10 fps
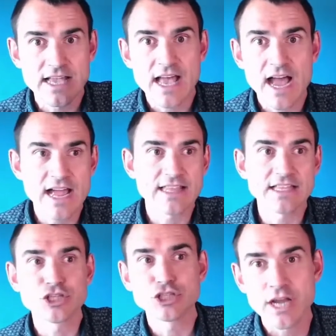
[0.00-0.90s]
I can then
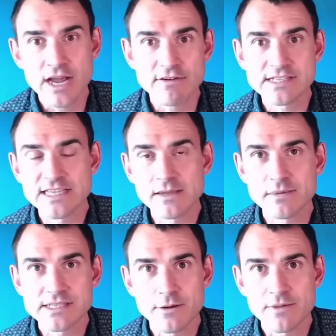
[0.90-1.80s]
share it
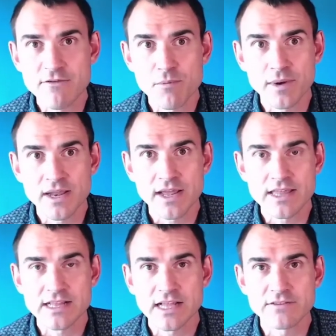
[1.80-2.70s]
seamlessly with everybody at the
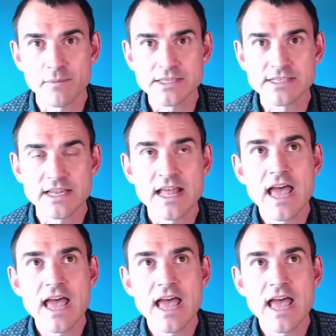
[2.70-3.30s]
click of a button.